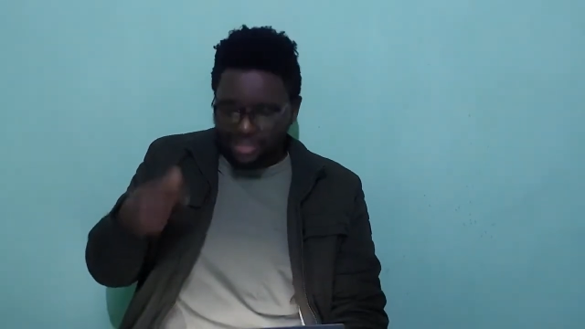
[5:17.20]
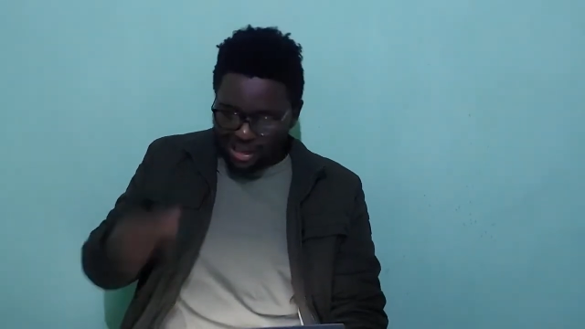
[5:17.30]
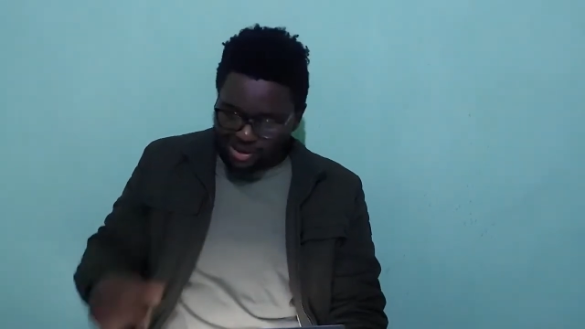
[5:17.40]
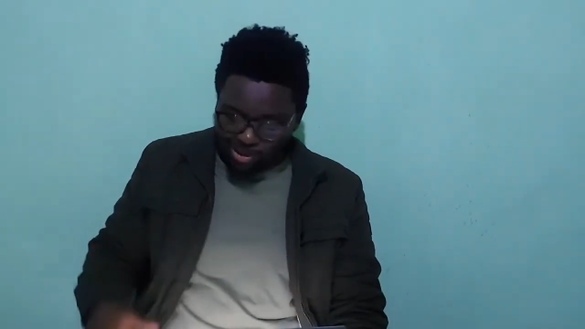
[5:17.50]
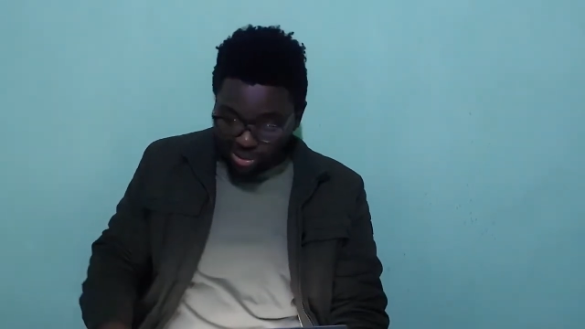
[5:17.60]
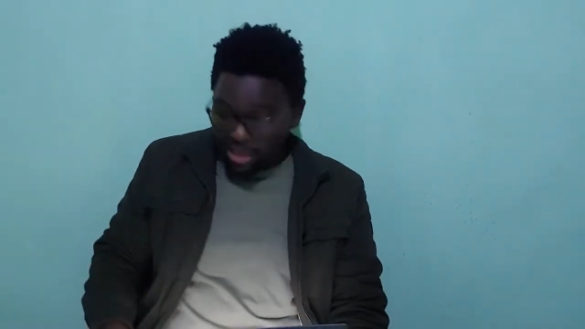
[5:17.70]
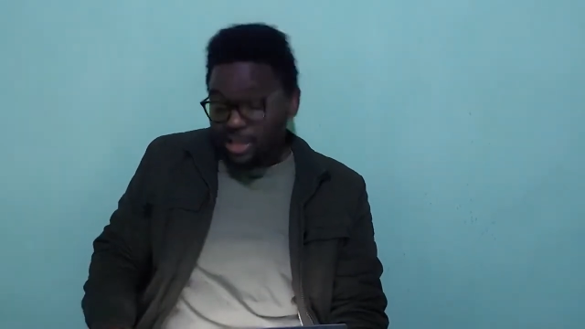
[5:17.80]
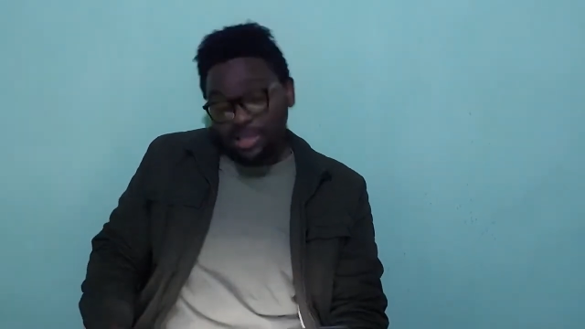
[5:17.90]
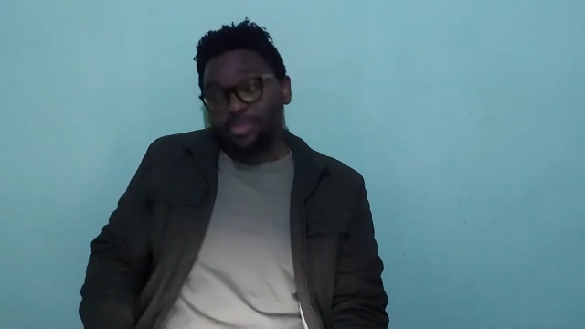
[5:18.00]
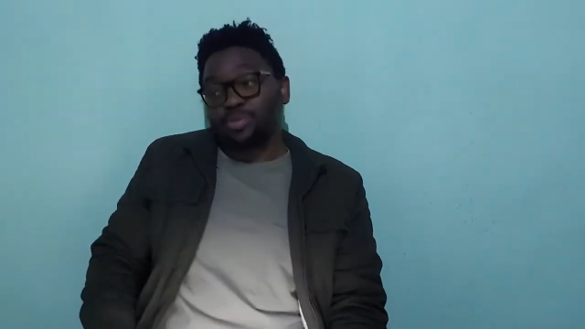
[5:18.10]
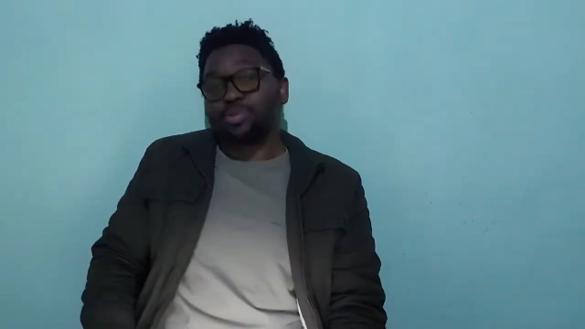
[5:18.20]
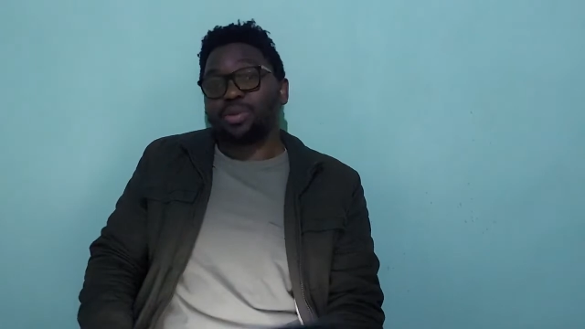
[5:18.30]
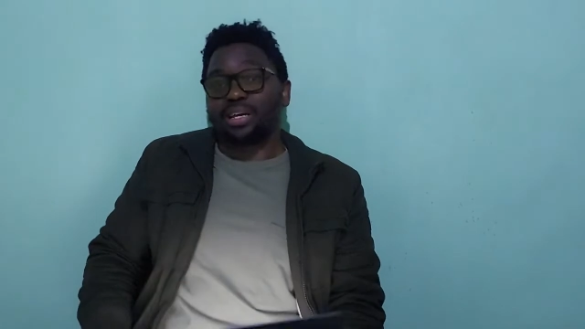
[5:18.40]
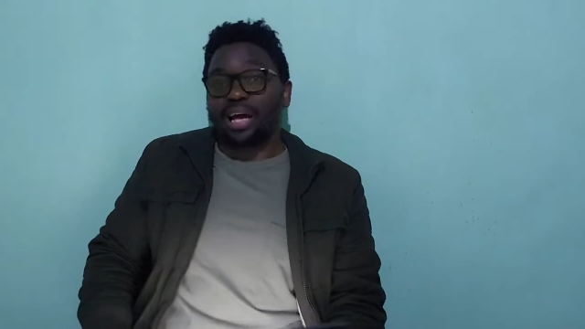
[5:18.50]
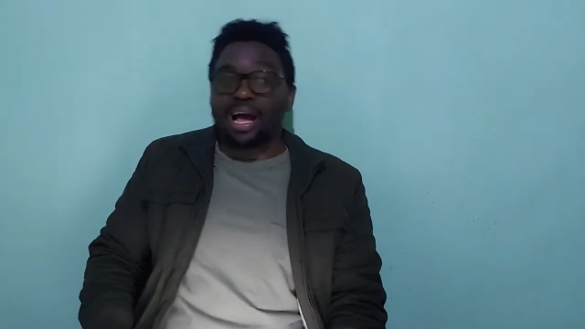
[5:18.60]
I know that some people will be
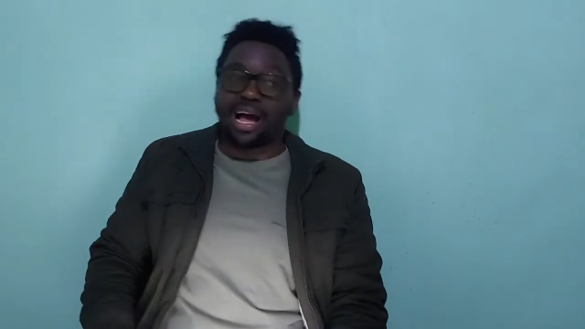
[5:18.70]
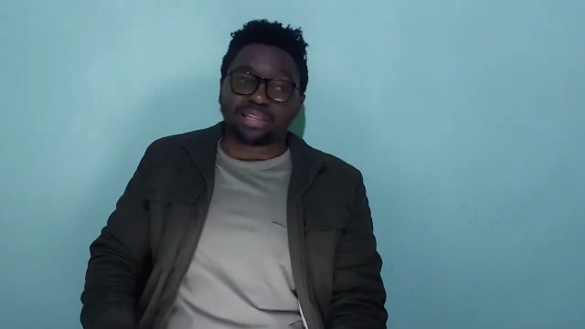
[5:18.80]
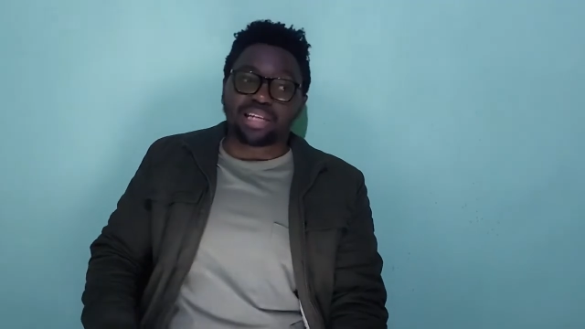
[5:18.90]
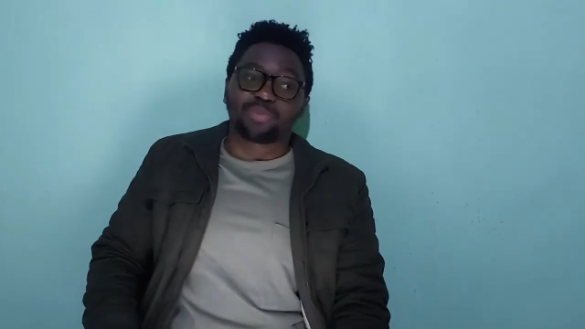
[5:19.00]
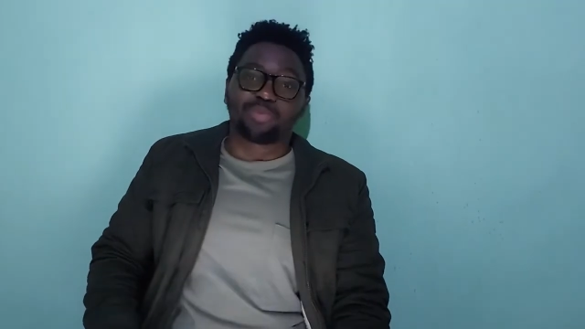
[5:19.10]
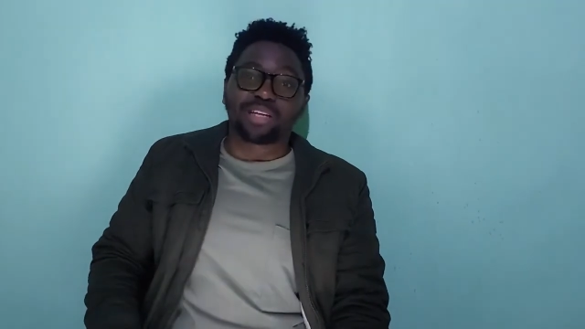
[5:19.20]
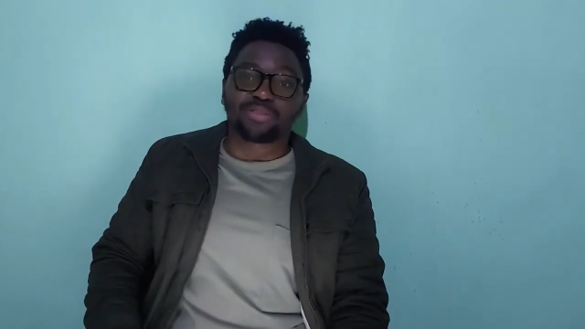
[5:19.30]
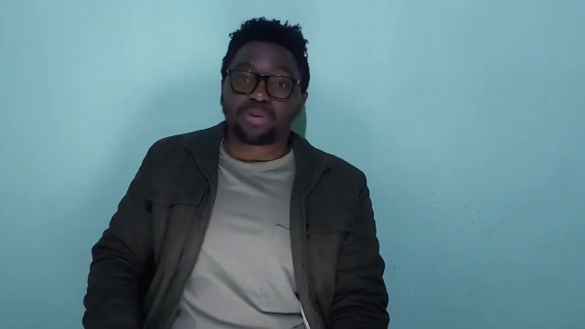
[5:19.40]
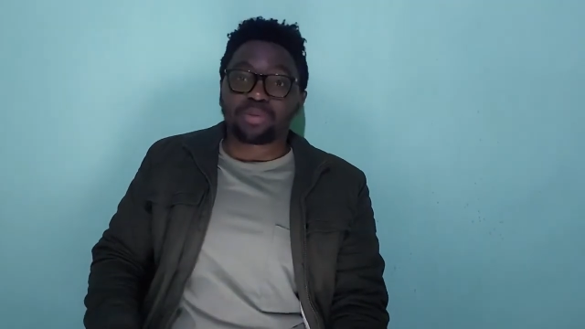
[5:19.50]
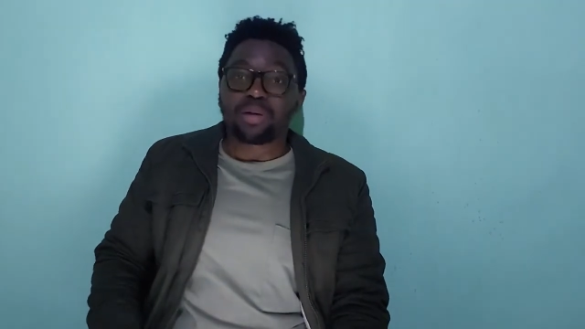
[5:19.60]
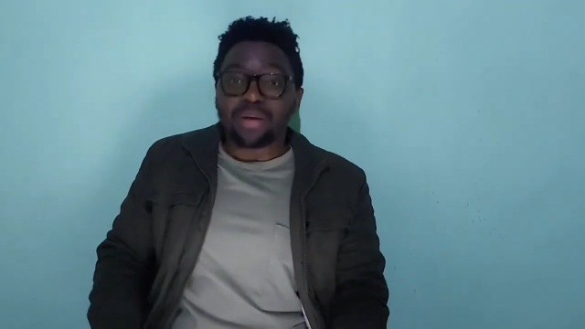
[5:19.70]
like, that's blasphemy.